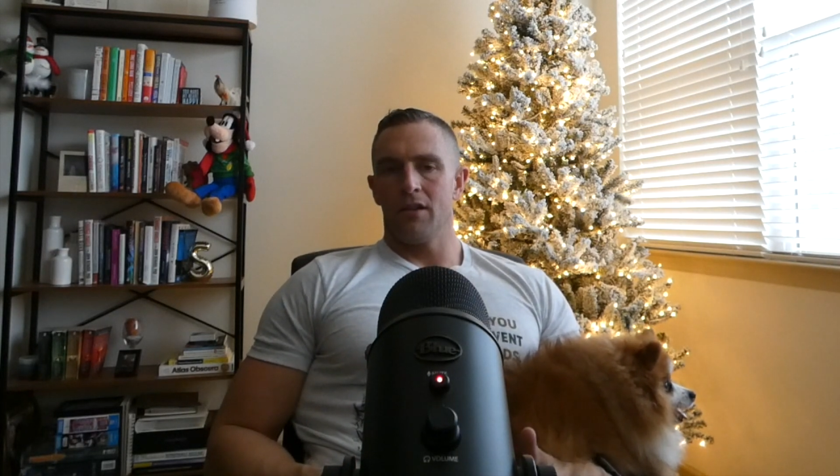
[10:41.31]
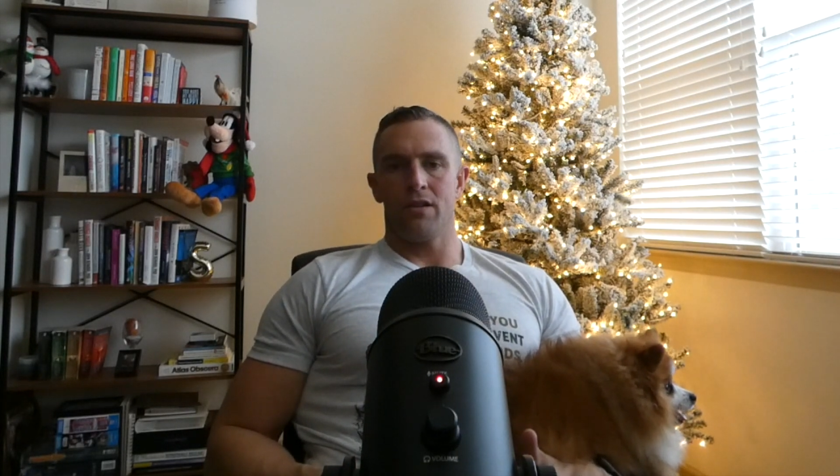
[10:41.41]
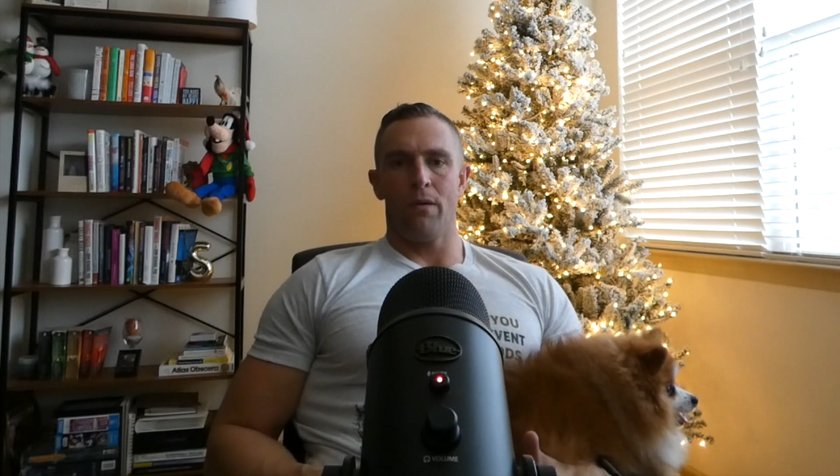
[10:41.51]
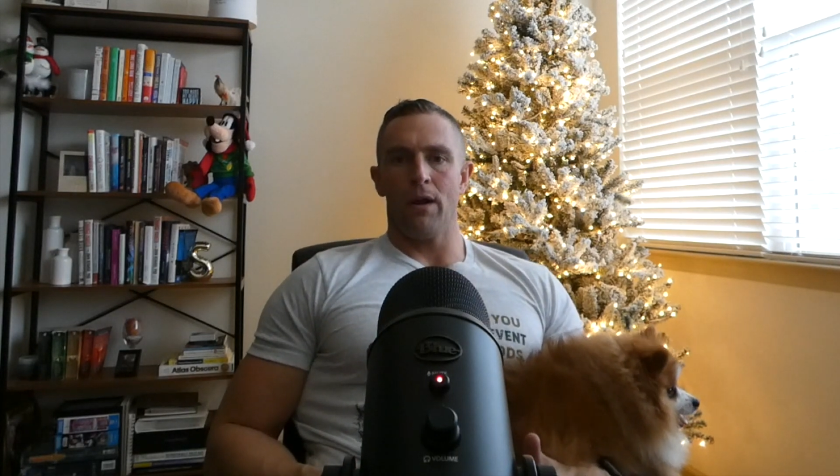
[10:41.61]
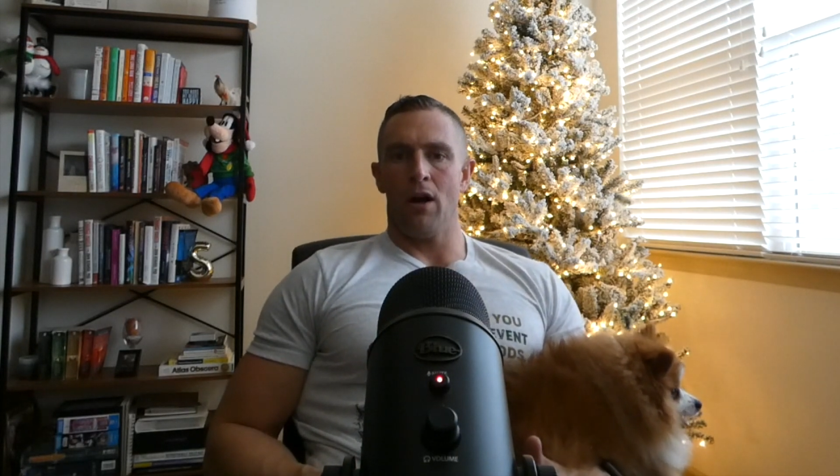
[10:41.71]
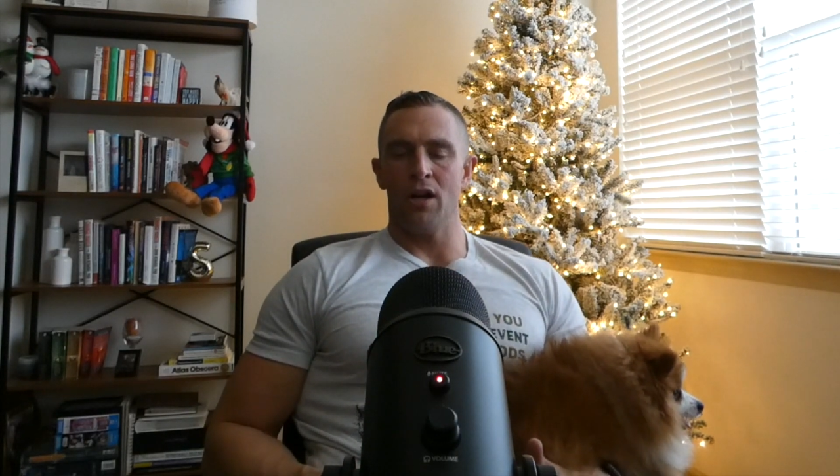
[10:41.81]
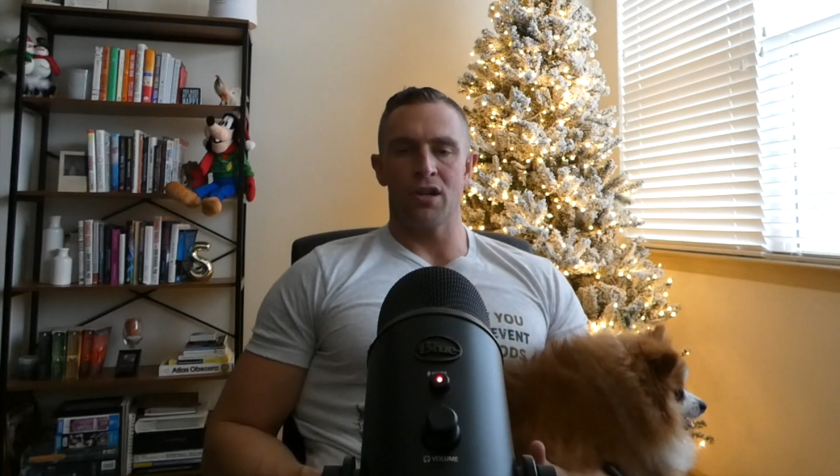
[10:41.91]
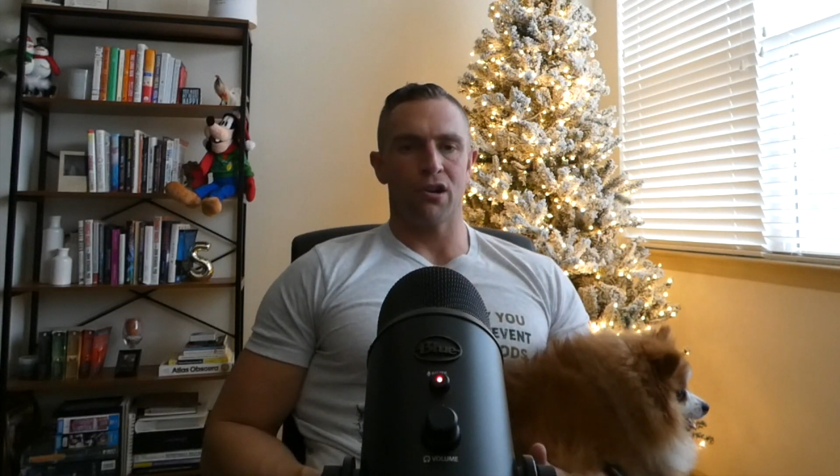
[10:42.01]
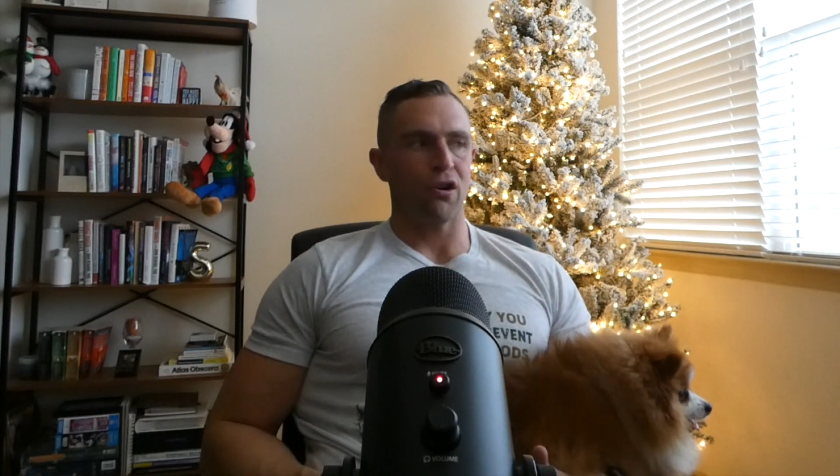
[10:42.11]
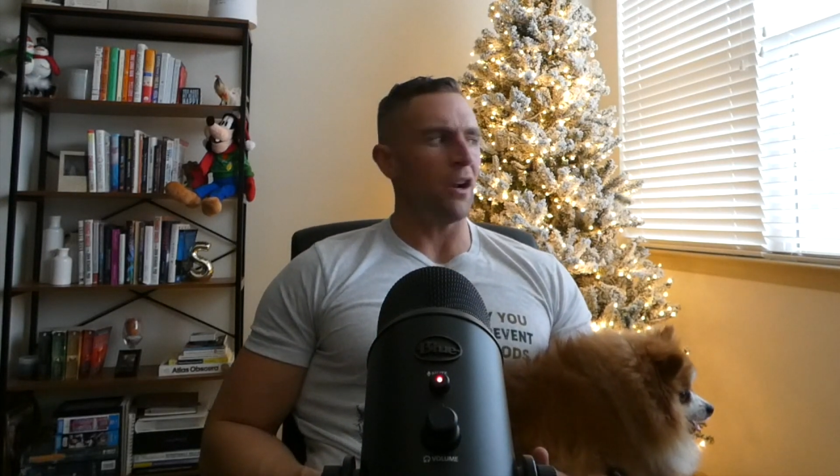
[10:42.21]

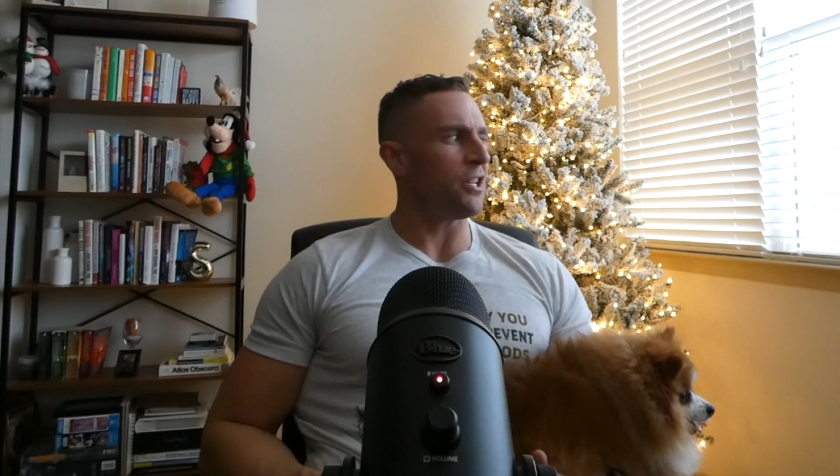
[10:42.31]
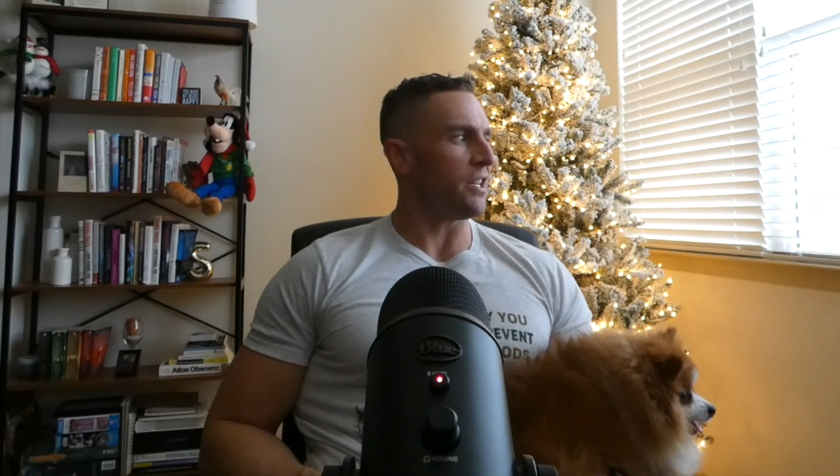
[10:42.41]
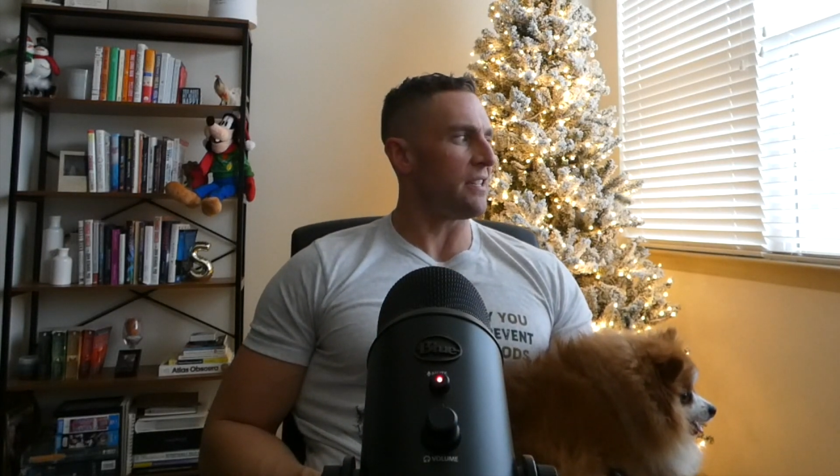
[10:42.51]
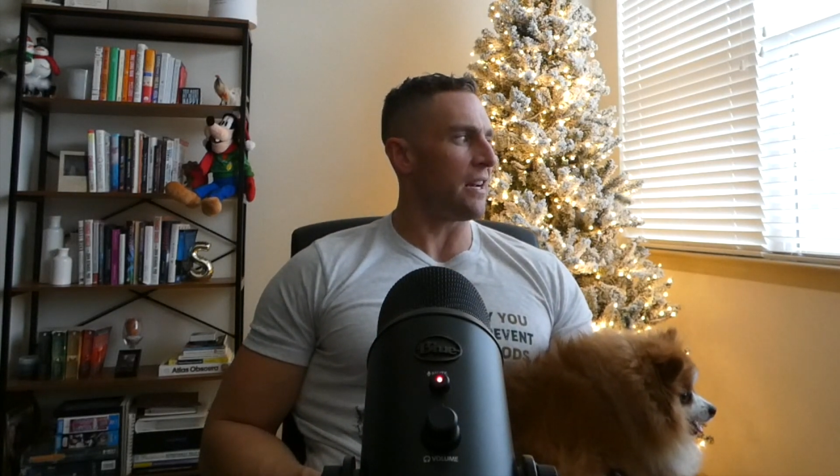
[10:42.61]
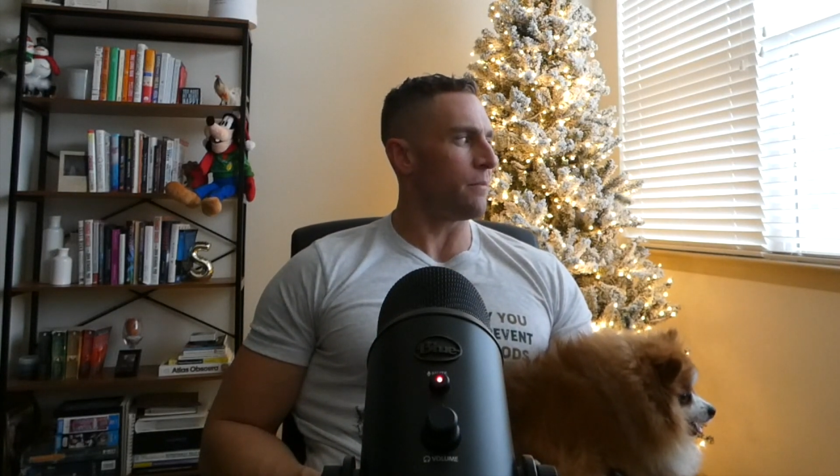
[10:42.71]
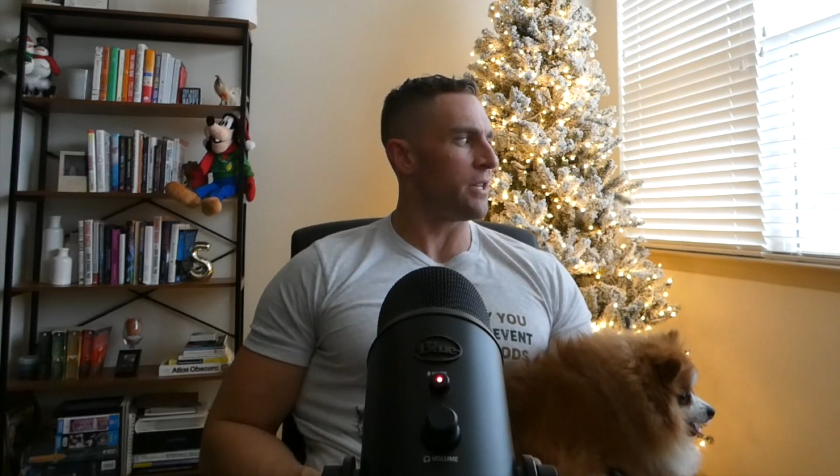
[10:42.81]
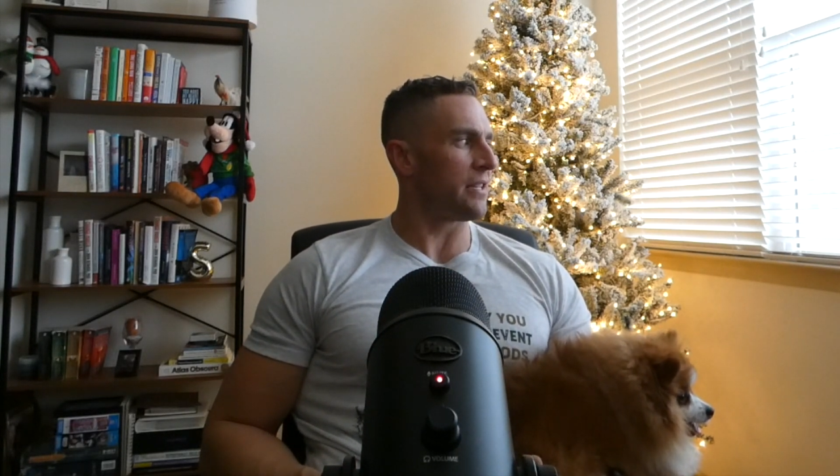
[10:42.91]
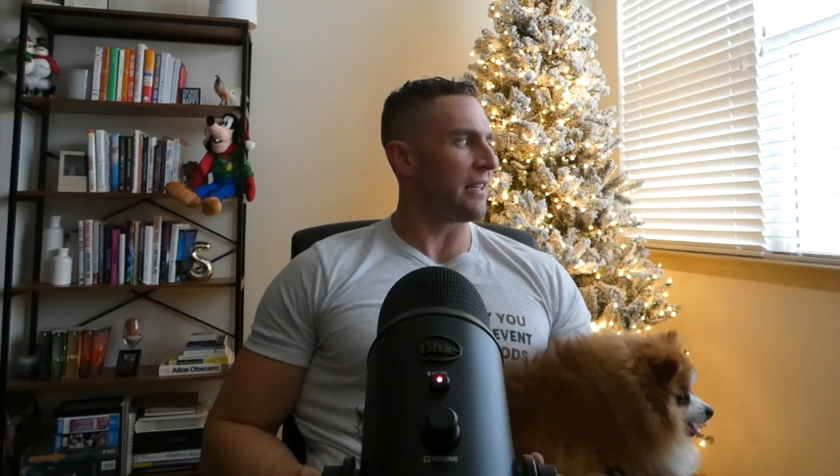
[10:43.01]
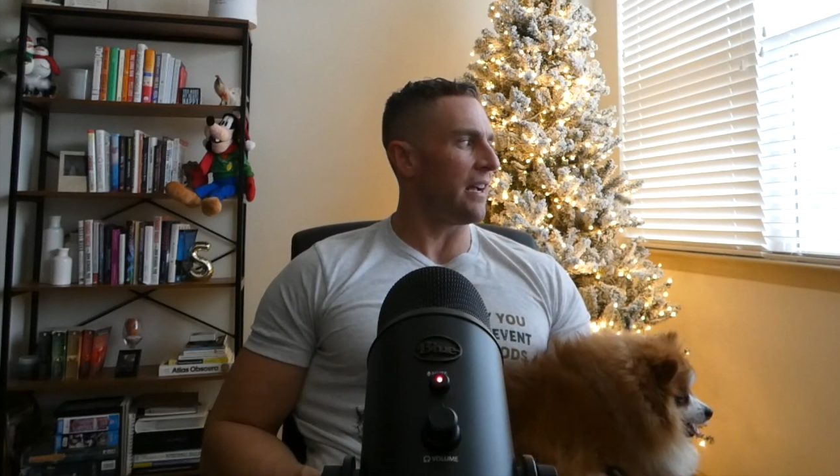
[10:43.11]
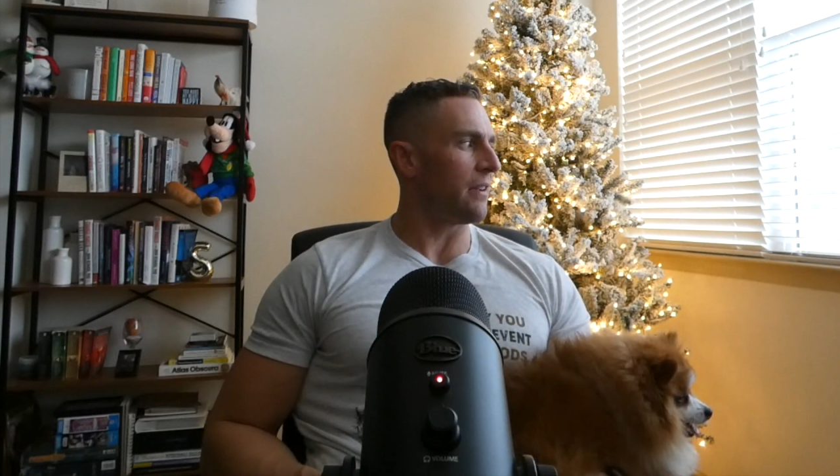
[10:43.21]
100 crunches, and I'm
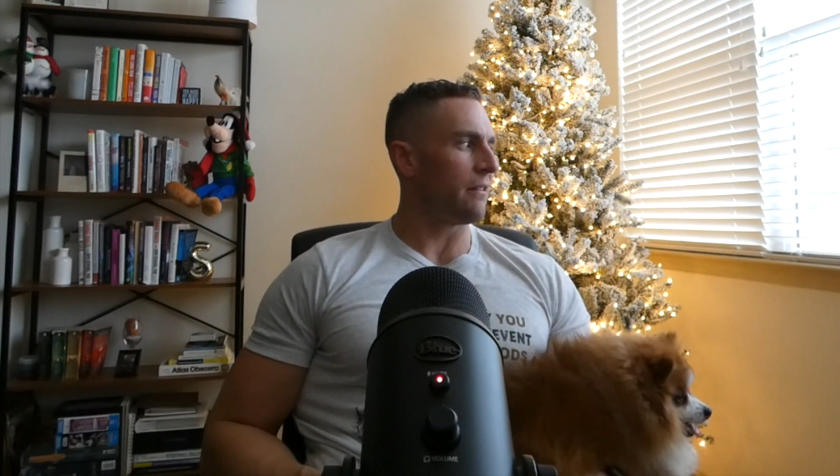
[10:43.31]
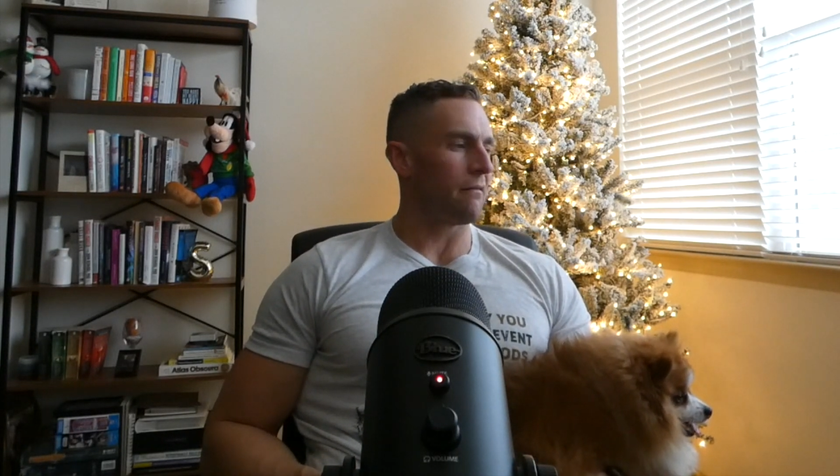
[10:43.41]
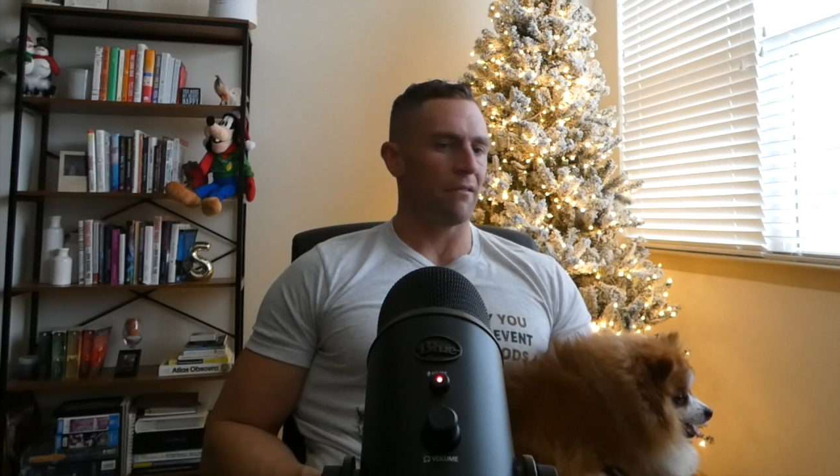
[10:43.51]
just like,